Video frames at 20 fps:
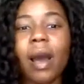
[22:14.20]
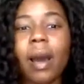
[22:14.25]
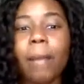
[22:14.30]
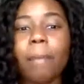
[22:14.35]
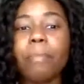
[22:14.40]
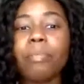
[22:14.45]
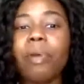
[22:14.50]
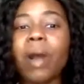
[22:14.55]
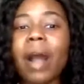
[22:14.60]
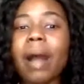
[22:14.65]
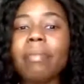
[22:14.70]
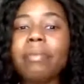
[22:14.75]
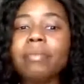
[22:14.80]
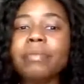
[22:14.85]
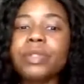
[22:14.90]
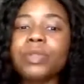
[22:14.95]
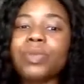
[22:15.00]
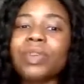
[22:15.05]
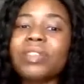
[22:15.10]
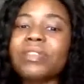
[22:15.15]

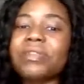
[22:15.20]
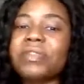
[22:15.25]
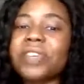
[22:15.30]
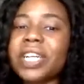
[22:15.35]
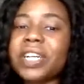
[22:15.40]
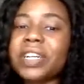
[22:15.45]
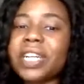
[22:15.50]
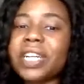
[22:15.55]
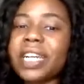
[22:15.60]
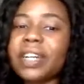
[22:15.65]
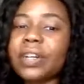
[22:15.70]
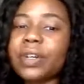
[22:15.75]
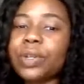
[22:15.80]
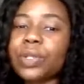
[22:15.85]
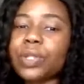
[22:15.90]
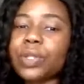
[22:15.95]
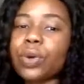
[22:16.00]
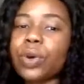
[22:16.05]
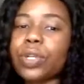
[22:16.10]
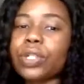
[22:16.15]
Problems with fingernails
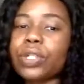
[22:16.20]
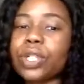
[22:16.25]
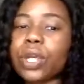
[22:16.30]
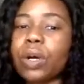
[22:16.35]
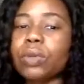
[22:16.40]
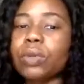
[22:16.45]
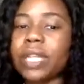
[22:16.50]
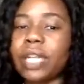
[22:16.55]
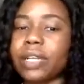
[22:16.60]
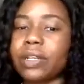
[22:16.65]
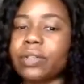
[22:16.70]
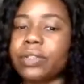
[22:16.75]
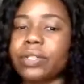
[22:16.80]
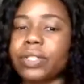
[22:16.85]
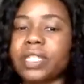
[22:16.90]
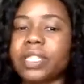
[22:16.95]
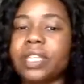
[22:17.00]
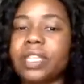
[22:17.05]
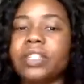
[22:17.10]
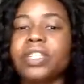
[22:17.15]
or toenails,
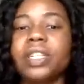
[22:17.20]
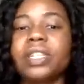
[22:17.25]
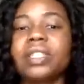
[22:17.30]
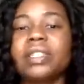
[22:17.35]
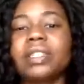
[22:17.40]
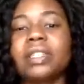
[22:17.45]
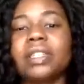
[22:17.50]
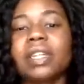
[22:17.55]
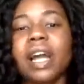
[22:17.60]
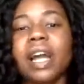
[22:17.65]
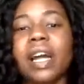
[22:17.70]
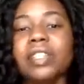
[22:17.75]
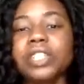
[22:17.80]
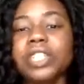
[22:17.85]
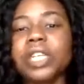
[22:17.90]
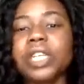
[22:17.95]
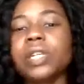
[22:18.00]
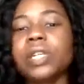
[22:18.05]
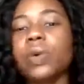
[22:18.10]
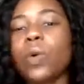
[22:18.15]
such as
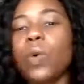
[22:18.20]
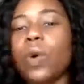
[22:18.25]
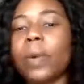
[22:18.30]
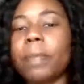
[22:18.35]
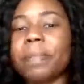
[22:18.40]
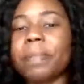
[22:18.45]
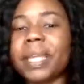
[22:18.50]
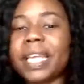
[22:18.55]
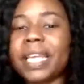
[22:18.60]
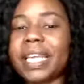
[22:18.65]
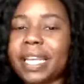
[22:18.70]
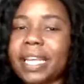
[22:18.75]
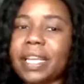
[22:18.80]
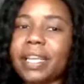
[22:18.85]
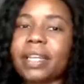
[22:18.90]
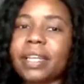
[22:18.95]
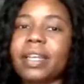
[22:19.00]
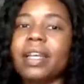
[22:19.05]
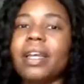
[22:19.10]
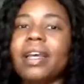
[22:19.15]
notching or pitting.
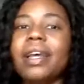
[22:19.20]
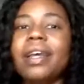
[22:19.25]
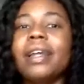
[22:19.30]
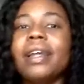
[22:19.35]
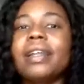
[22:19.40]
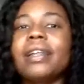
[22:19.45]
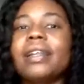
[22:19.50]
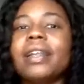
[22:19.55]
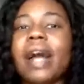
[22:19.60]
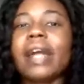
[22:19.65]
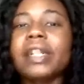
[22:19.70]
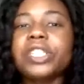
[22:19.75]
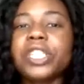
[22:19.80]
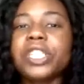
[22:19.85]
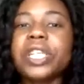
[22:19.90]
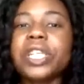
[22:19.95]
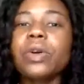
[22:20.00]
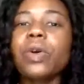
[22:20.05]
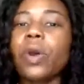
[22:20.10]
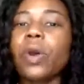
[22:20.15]

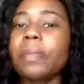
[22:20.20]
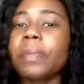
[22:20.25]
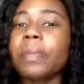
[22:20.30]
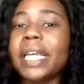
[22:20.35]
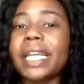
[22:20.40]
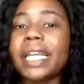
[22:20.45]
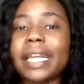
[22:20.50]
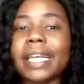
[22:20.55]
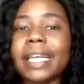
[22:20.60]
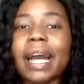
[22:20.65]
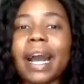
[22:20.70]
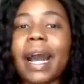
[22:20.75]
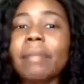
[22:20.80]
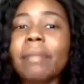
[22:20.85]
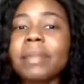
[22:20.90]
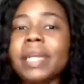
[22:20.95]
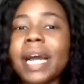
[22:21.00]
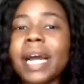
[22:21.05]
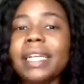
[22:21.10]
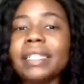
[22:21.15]
Notching or pitting.
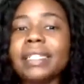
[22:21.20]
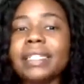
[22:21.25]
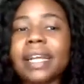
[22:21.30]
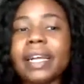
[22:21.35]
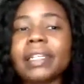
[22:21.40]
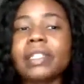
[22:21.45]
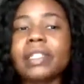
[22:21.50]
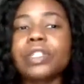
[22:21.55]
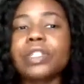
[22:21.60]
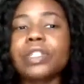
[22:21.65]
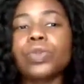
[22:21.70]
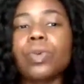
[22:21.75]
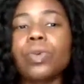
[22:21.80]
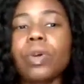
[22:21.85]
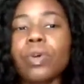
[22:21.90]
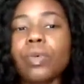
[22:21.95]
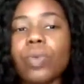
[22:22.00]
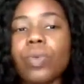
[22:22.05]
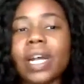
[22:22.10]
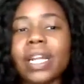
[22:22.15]
I'm not exactly
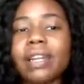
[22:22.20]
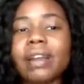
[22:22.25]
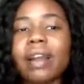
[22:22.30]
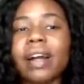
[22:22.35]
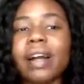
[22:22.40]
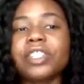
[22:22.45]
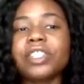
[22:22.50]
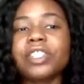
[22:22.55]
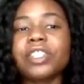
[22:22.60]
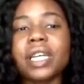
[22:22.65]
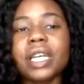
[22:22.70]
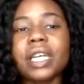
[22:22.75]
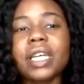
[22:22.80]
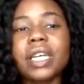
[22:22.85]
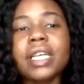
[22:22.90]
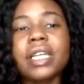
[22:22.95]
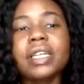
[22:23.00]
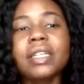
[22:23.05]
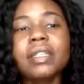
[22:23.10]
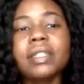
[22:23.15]
sure what notching
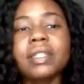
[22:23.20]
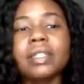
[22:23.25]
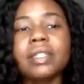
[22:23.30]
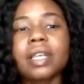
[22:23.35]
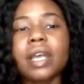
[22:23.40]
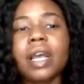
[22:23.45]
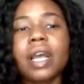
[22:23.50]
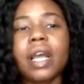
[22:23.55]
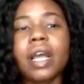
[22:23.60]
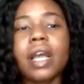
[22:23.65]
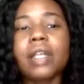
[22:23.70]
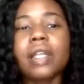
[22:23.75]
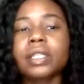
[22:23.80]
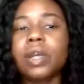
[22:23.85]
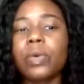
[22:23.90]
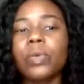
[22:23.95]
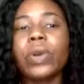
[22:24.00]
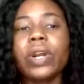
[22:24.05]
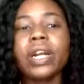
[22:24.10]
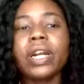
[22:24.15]
is,
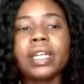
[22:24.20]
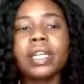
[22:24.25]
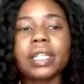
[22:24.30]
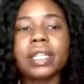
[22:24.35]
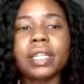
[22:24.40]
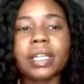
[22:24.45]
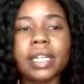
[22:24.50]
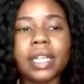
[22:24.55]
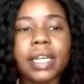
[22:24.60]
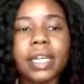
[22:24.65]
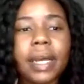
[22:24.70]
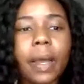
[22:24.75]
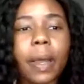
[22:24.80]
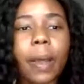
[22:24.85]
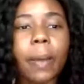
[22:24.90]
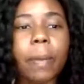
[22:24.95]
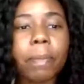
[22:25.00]
so we're going to look it up.